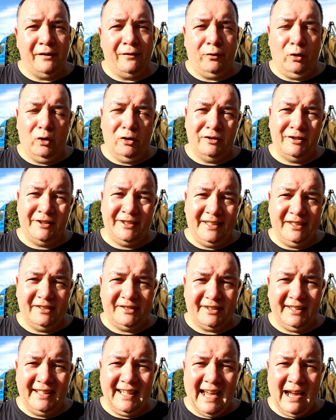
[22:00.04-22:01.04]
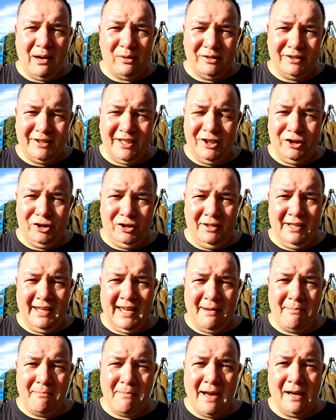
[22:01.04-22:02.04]
for a 60-hour session
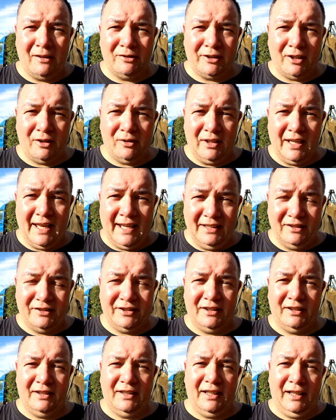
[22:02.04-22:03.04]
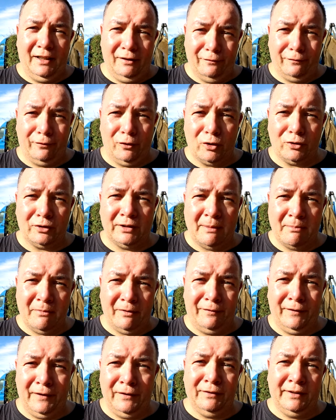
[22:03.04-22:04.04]
at Mousehole Lakes in vlog number
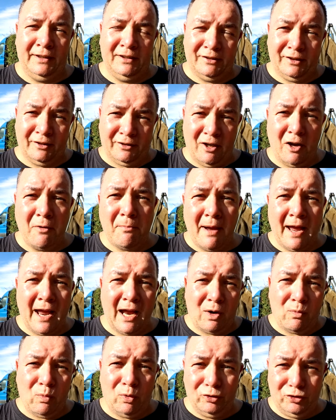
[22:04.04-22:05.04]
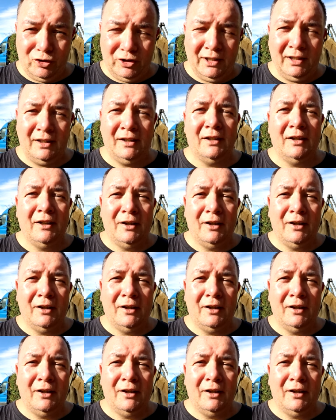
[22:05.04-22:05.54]
50, so go back, watch it,